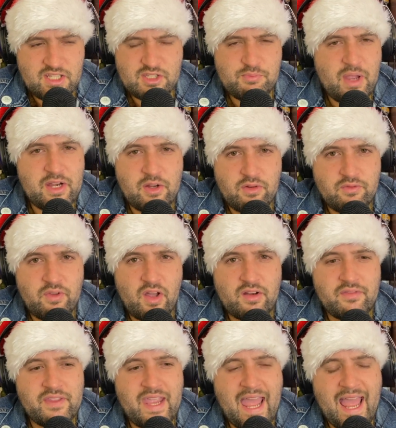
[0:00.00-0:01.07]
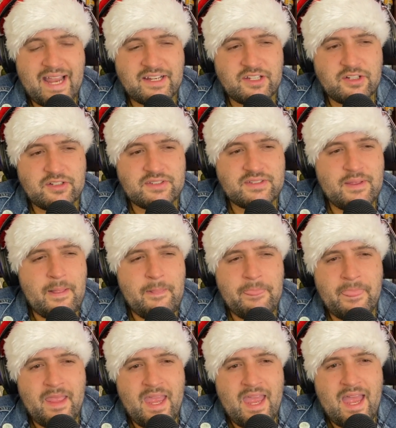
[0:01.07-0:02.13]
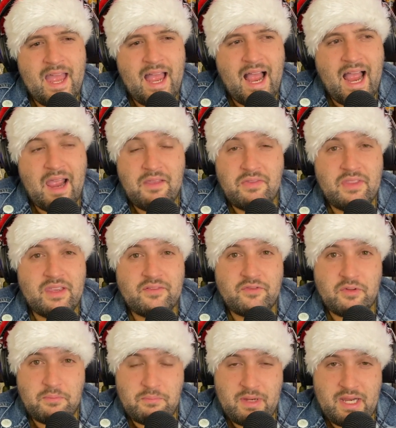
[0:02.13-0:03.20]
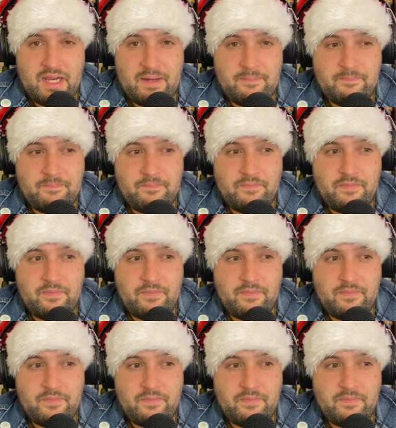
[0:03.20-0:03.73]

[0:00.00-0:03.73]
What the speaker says: It's by no fault of the actors. I think for me,